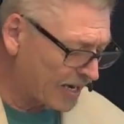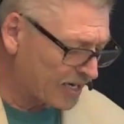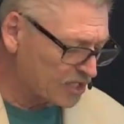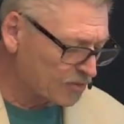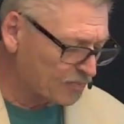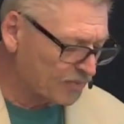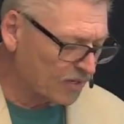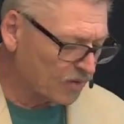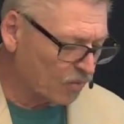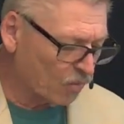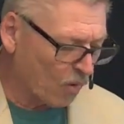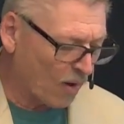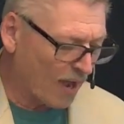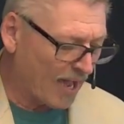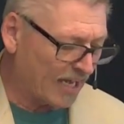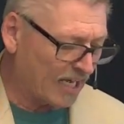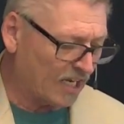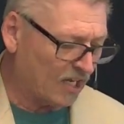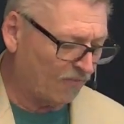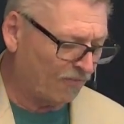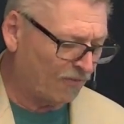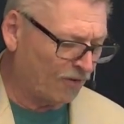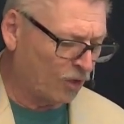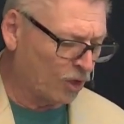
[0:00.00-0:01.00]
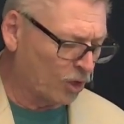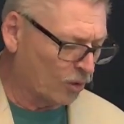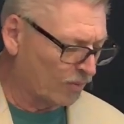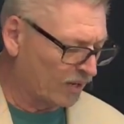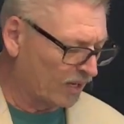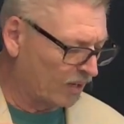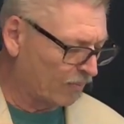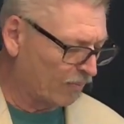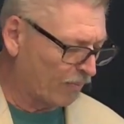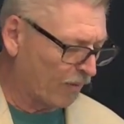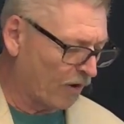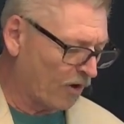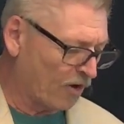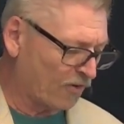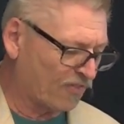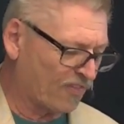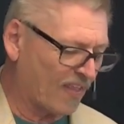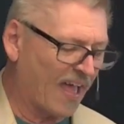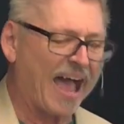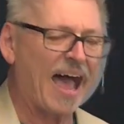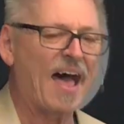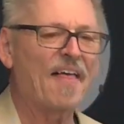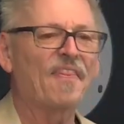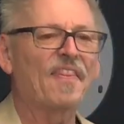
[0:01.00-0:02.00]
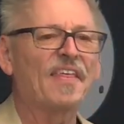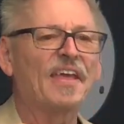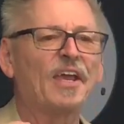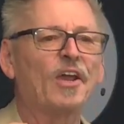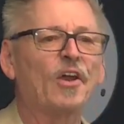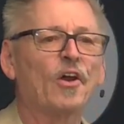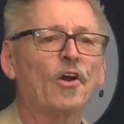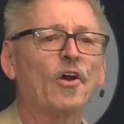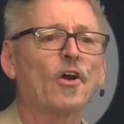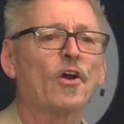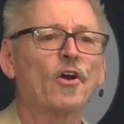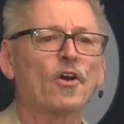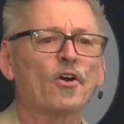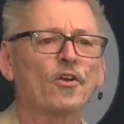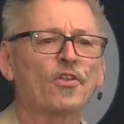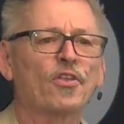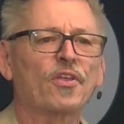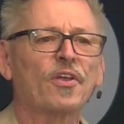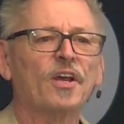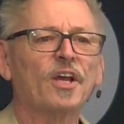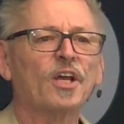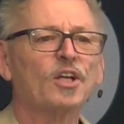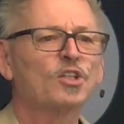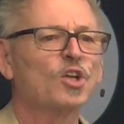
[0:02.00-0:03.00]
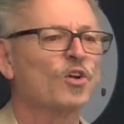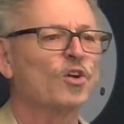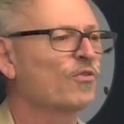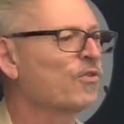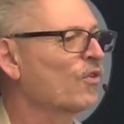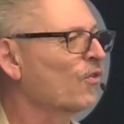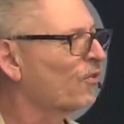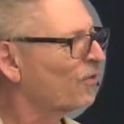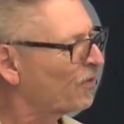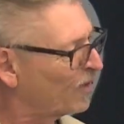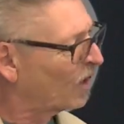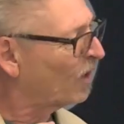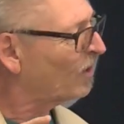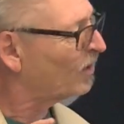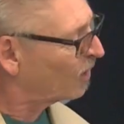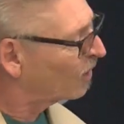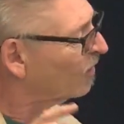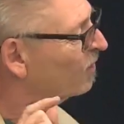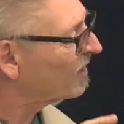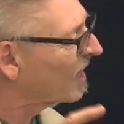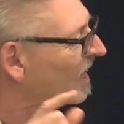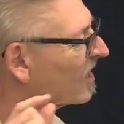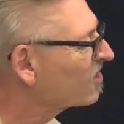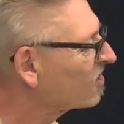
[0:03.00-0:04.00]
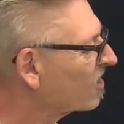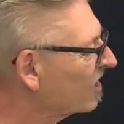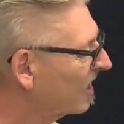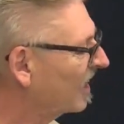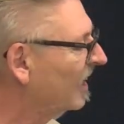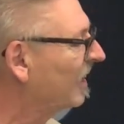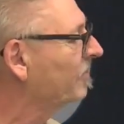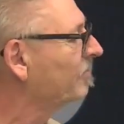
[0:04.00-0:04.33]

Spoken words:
been waiting for you to be birthed on the earth to fulfill your destiny.